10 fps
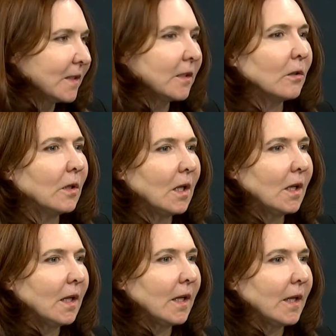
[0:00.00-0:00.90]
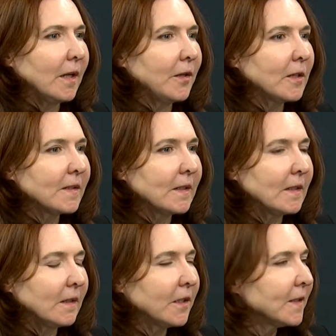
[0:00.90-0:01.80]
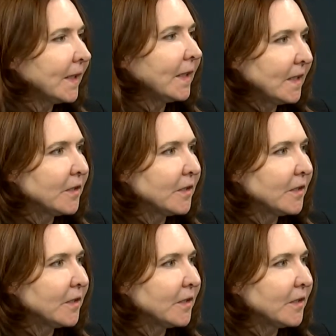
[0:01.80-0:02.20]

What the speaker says: So nursing needs